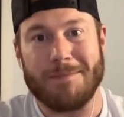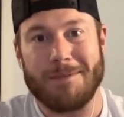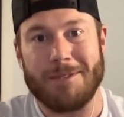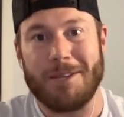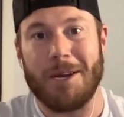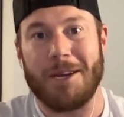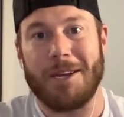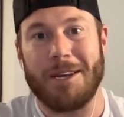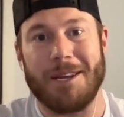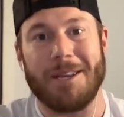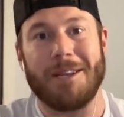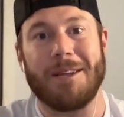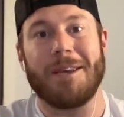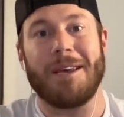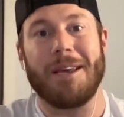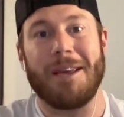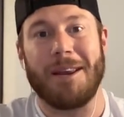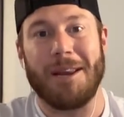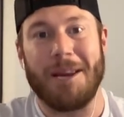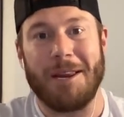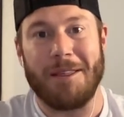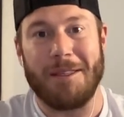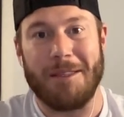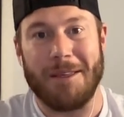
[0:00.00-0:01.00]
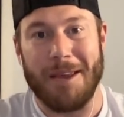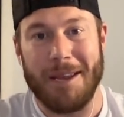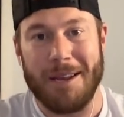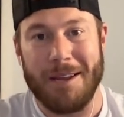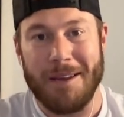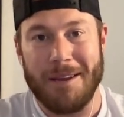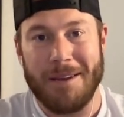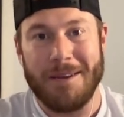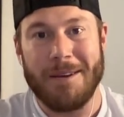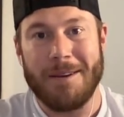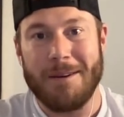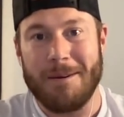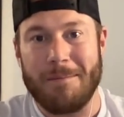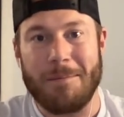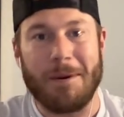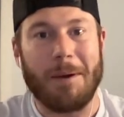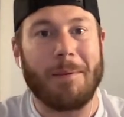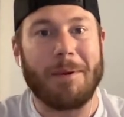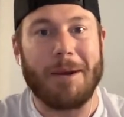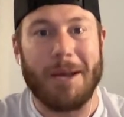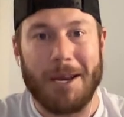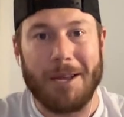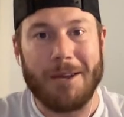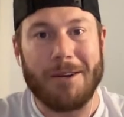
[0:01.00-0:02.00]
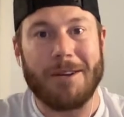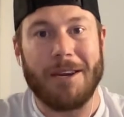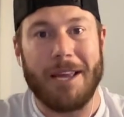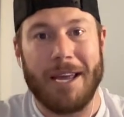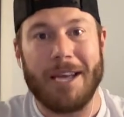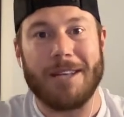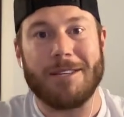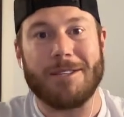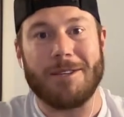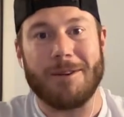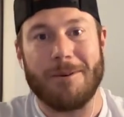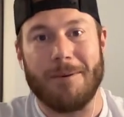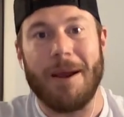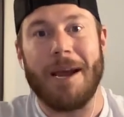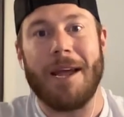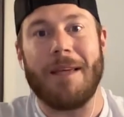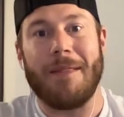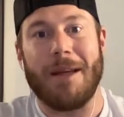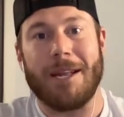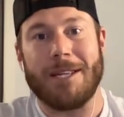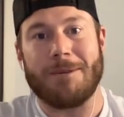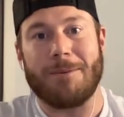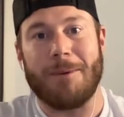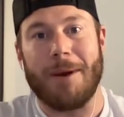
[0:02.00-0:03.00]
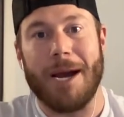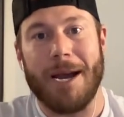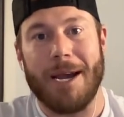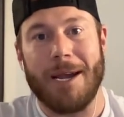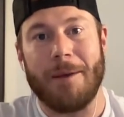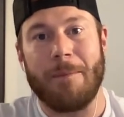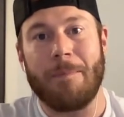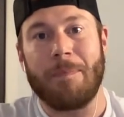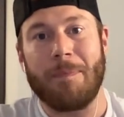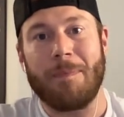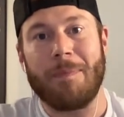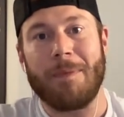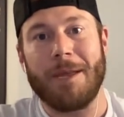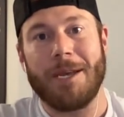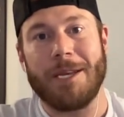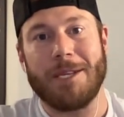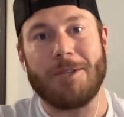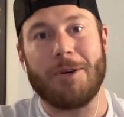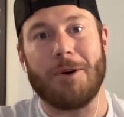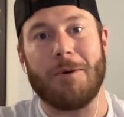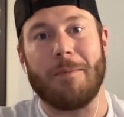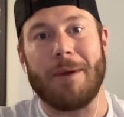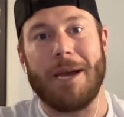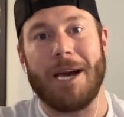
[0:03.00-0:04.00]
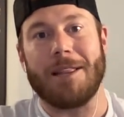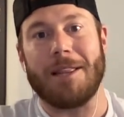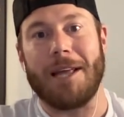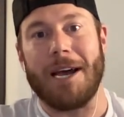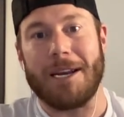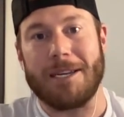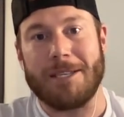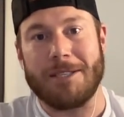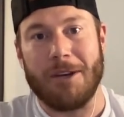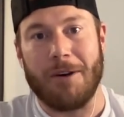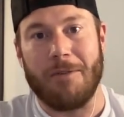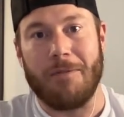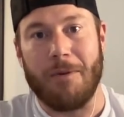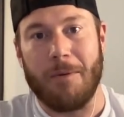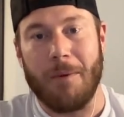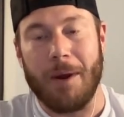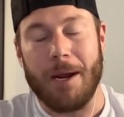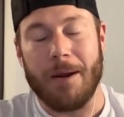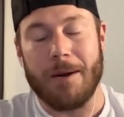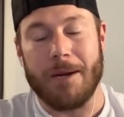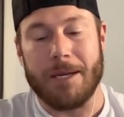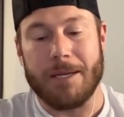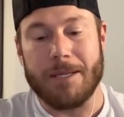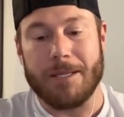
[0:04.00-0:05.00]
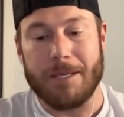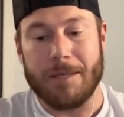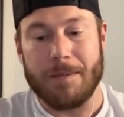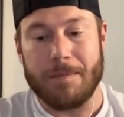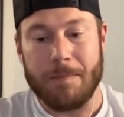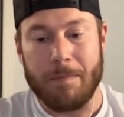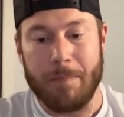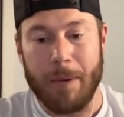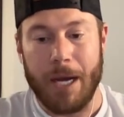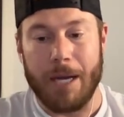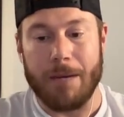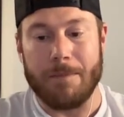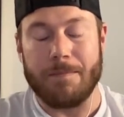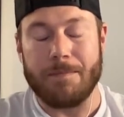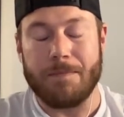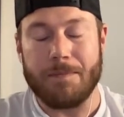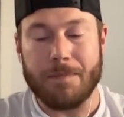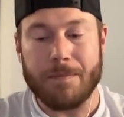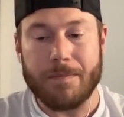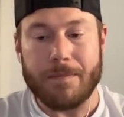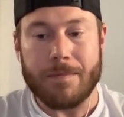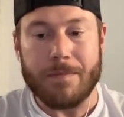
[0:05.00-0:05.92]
suck at anything. Probably not a good answer, right? And that's why he told me I lack self-awareness. But,